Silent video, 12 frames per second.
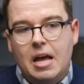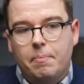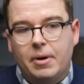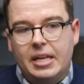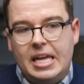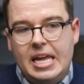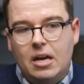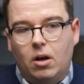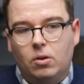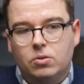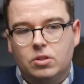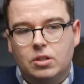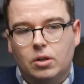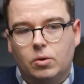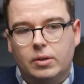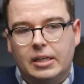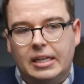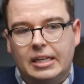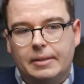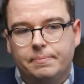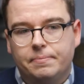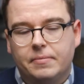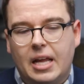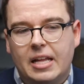but he also
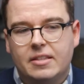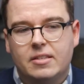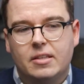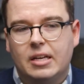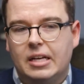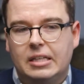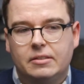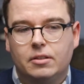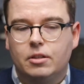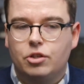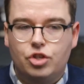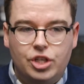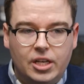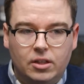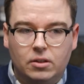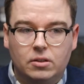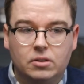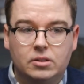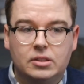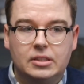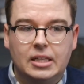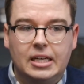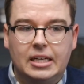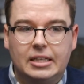had
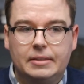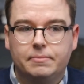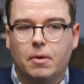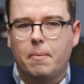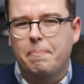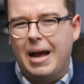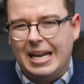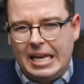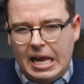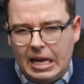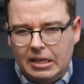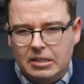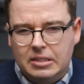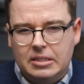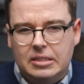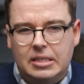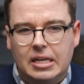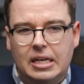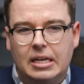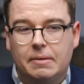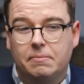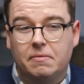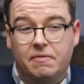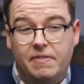chills, body aches,
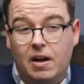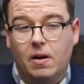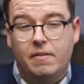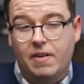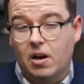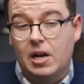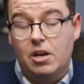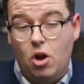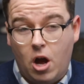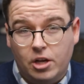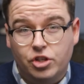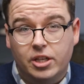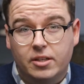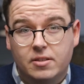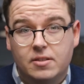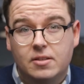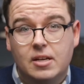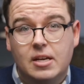very, very nauseous,